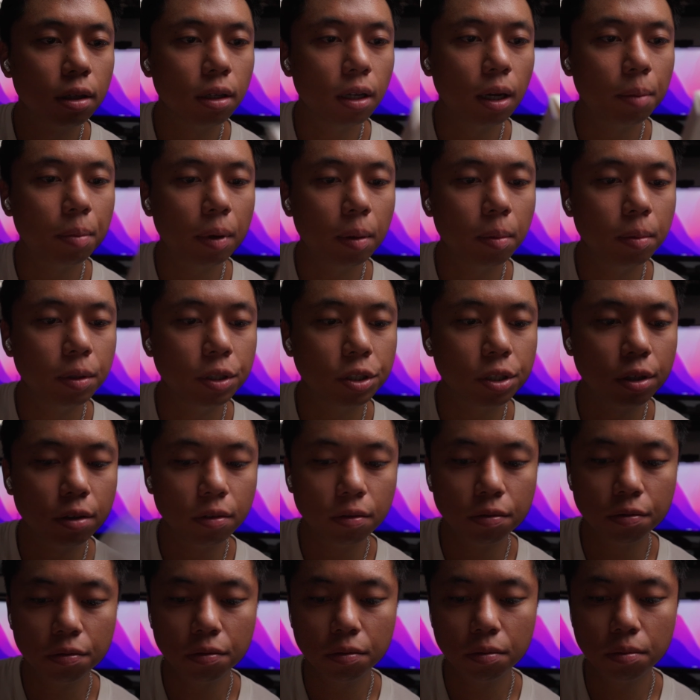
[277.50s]
I probably should
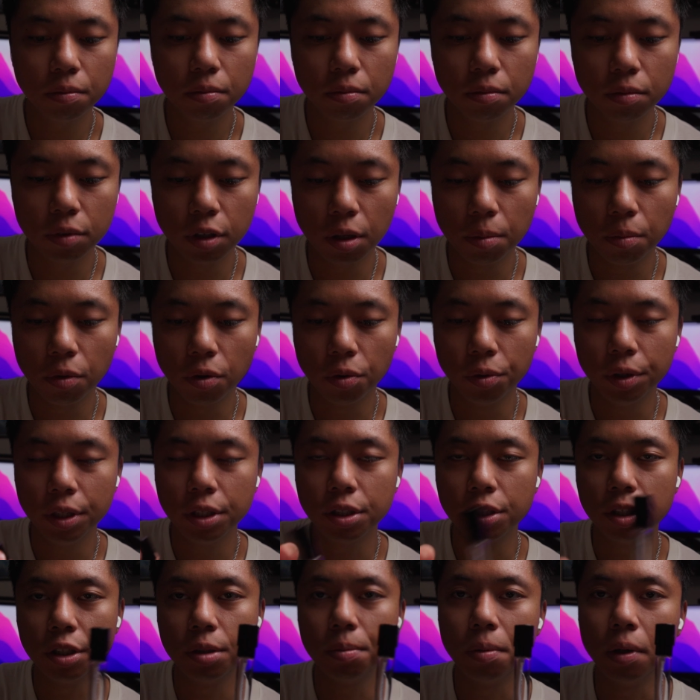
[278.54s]
have done more
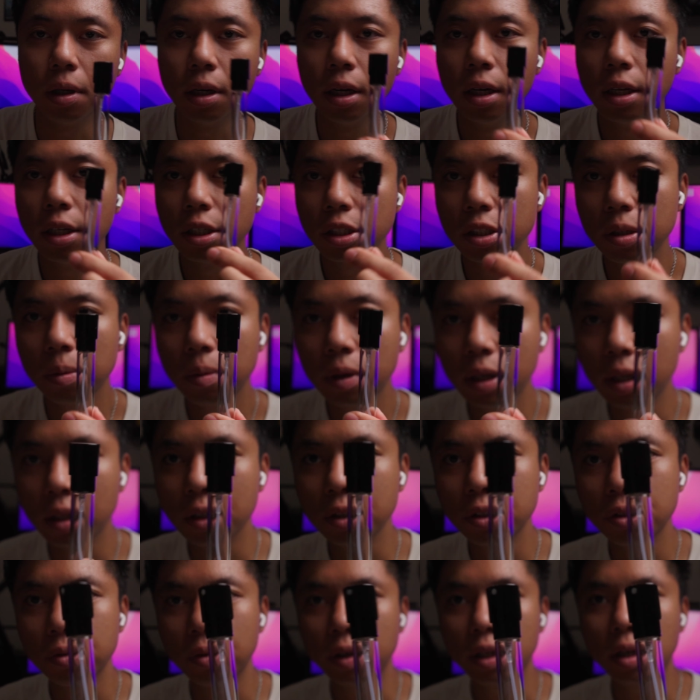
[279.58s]
research, but someone
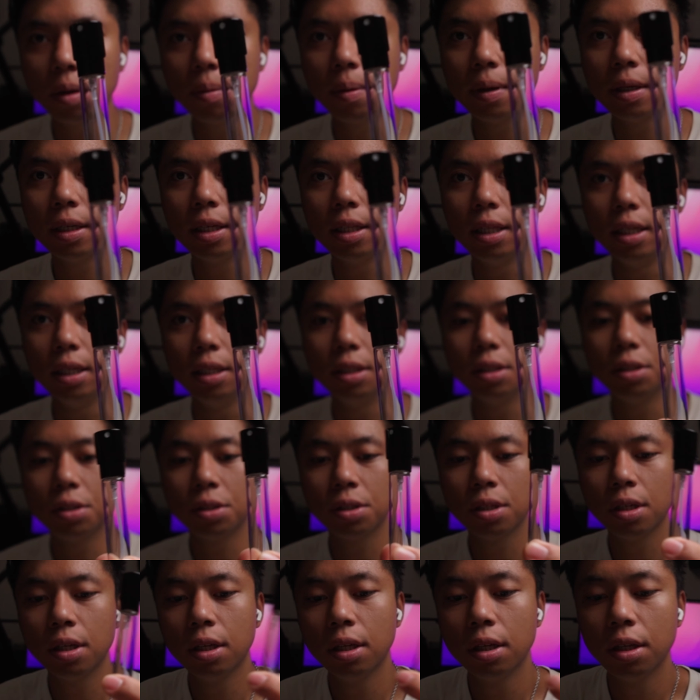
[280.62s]
else recommended these,
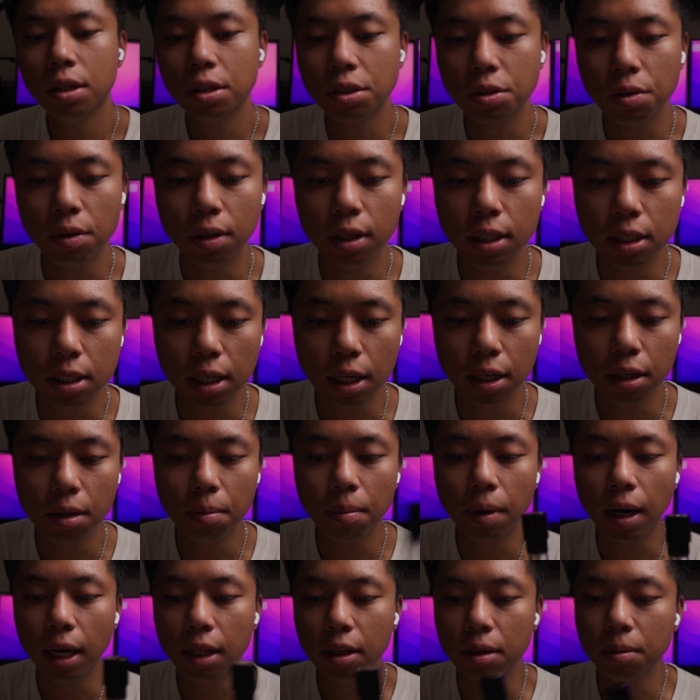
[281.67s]
so I decided to
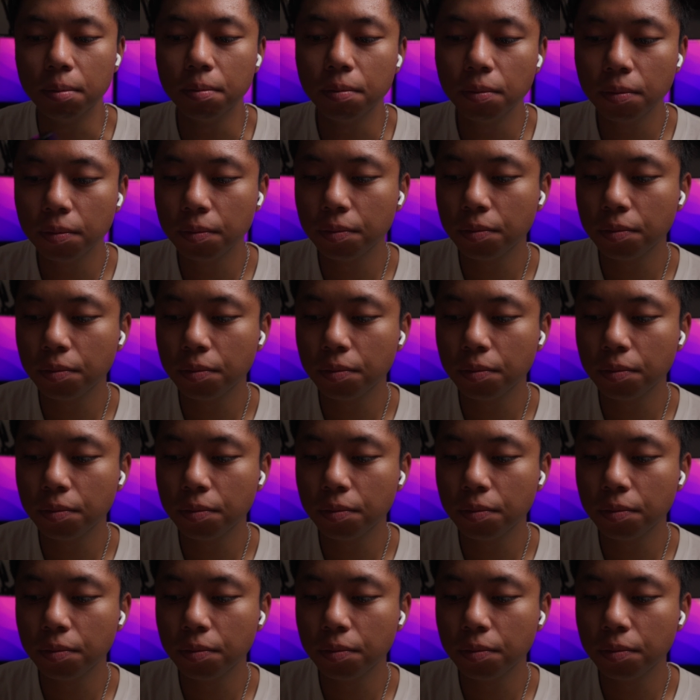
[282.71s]
buy them.